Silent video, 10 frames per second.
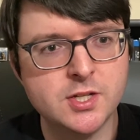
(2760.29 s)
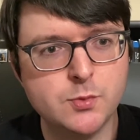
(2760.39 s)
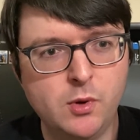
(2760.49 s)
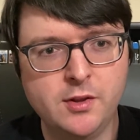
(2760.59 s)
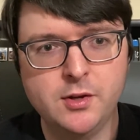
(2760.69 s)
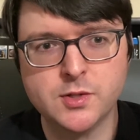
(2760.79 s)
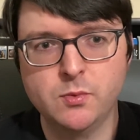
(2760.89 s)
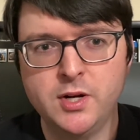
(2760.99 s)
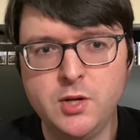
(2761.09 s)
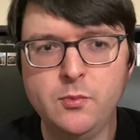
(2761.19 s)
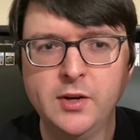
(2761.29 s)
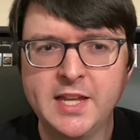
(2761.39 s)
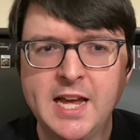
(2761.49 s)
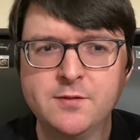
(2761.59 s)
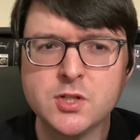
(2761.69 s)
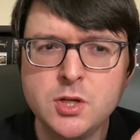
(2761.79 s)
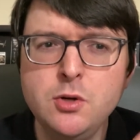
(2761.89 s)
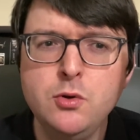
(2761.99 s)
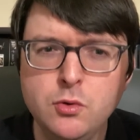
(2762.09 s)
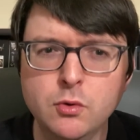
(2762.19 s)
It's one of those where you really have
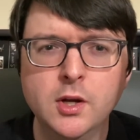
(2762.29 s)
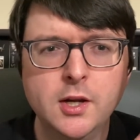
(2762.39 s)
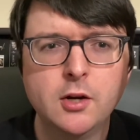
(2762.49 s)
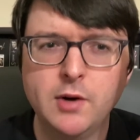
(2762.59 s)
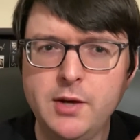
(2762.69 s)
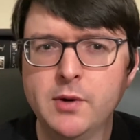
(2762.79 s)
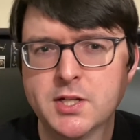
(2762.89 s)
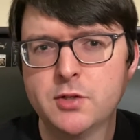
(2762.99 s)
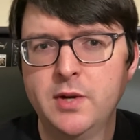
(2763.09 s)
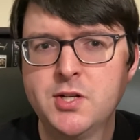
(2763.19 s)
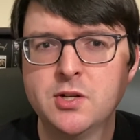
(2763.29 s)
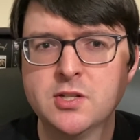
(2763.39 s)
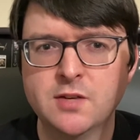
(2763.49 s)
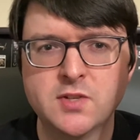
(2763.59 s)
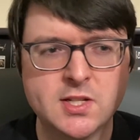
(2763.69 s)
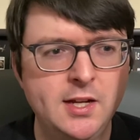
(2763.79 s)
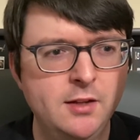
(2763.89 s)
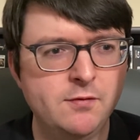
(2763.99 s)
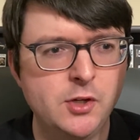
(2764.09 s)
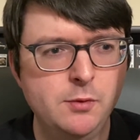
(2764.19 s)
two great restorations of a
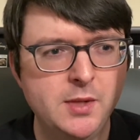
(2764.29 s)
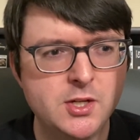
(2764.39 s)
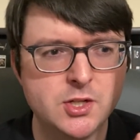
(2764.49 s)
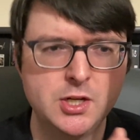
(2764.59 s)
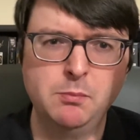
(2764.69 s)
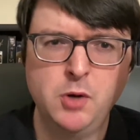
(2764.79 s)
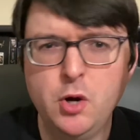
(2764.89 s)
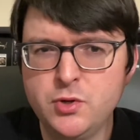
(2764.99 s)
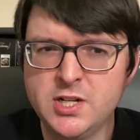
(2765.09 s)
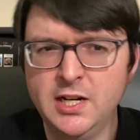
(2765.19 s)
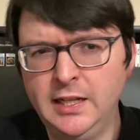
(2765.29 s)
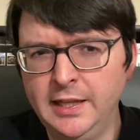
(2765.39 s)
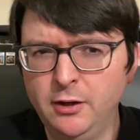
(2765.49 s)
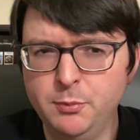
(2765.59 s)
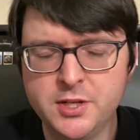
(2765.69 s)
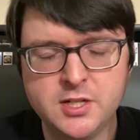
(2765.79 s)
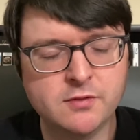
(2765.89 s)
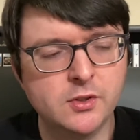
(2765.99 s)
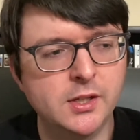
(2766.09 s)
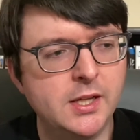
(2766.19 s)
silent film. They just approach it a little bit
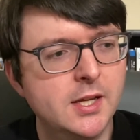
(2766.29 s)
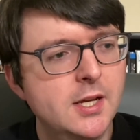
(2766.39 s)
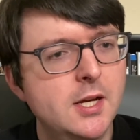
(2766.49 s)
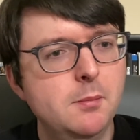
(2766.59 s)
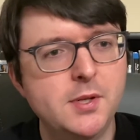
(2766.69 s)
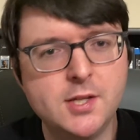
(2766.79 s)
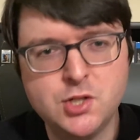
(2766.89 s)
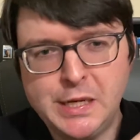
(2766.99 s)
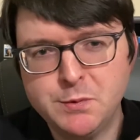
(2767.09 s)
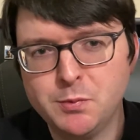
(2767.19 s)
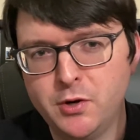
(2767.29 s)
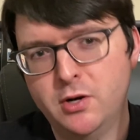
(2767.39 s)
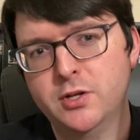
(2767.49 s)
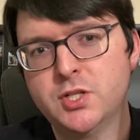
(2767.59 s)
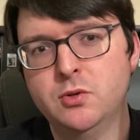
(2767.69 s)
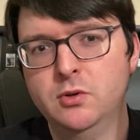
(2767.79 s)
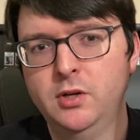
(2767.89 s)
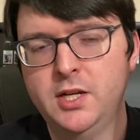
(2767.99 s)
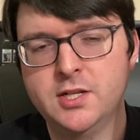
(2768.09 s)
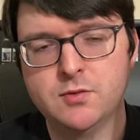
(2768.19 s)
differently. But the James Bernard score
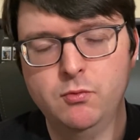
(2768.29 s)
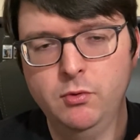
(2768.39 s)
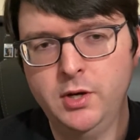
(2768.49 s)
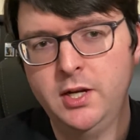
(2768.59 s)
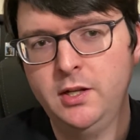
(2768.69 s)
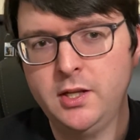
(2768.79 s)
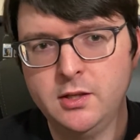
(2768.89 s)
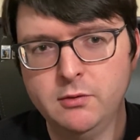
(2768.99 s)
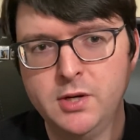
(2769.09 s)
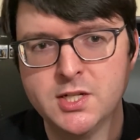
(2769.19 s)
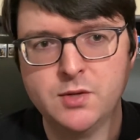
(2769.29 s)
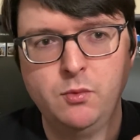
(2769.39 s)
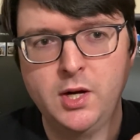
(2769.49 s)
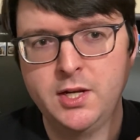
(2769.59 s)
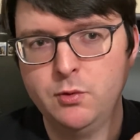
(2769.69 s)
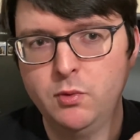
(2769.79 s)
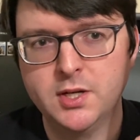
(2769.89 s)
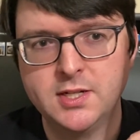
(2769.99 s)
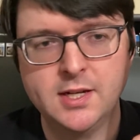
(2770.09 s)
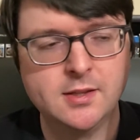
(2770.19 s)
is really the reason why you
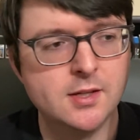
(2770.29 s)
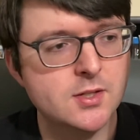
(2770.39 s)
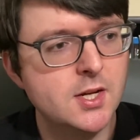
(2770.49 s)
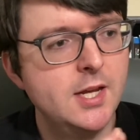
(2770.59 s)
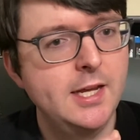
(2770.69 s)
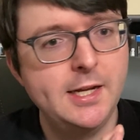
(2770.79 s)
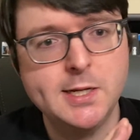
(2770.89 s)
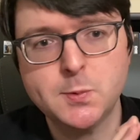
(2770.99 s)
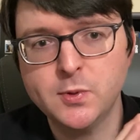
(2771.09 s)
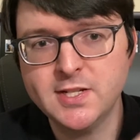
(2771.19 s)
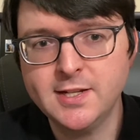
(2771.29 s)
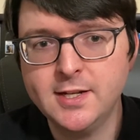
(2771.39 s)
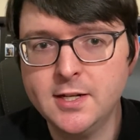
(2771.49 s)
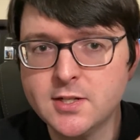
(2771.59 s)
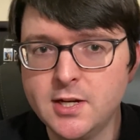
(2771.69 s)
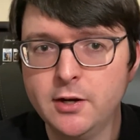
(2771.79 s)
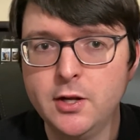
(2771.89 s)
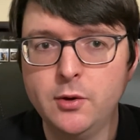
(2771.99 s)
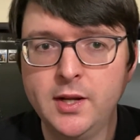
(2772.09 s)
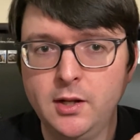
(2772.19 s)
want to get this. It is presented in
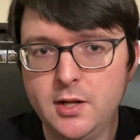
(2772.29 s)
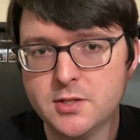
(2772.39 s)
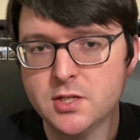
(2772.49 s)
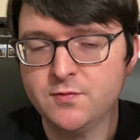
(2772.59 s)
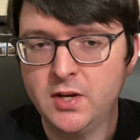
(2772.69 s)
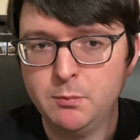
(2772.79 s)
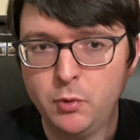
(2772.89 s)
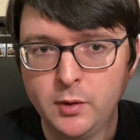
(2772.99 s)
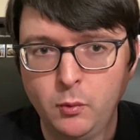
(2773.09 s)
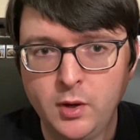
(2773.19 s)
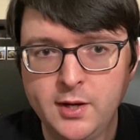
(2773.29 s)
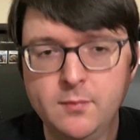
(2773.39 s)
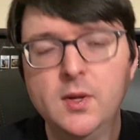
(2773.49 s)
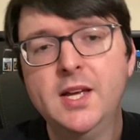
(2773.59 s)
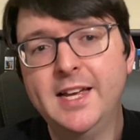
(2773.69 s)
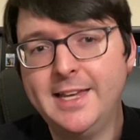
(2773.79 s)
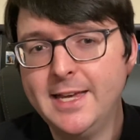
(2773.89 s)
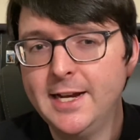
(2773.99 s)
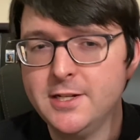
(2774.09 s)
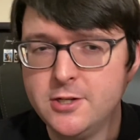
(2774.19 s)
stereo and lossless 5.1.
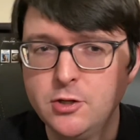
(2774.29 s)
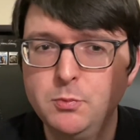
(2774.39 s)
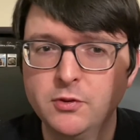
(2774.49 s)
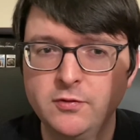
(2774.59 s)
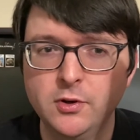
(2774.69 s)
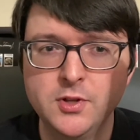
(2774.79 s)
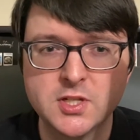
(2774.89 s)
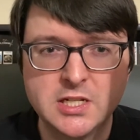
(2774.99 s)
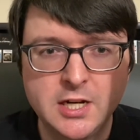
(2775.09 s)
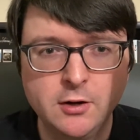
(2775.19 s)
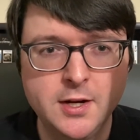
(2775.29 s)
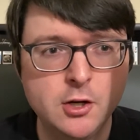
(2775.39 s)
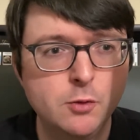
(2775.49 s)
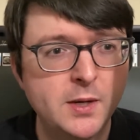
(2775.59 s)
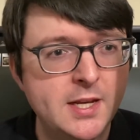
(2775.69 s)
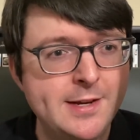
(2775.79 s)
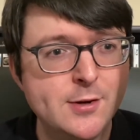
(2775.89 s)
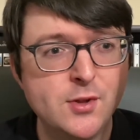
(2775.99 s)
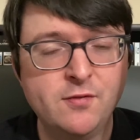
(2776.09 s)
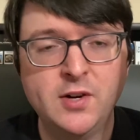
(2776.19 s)
Again, I do prefer the stereo, but
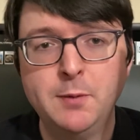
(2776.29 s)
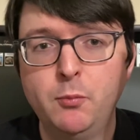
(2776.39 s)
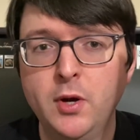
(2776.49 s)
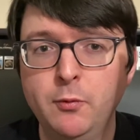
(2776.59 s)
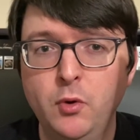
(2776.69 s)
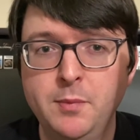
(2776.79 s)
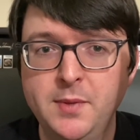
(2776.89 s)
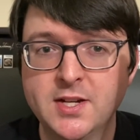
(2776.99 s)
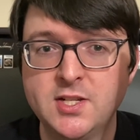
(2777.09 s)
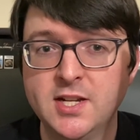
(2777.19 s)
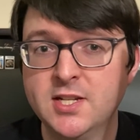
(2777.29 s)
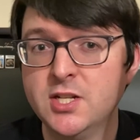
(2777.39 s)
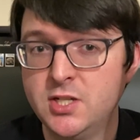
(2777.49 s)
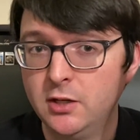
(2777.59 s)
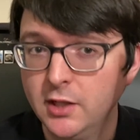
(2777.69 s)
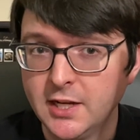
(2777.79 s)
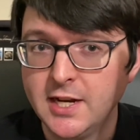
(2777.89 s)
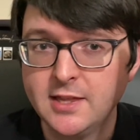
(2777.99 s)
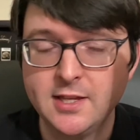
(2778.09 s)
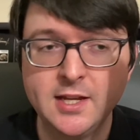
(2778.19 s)
here the 5.1 mix doesn't dull
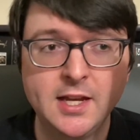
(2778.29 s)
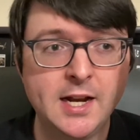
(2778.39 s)
anything.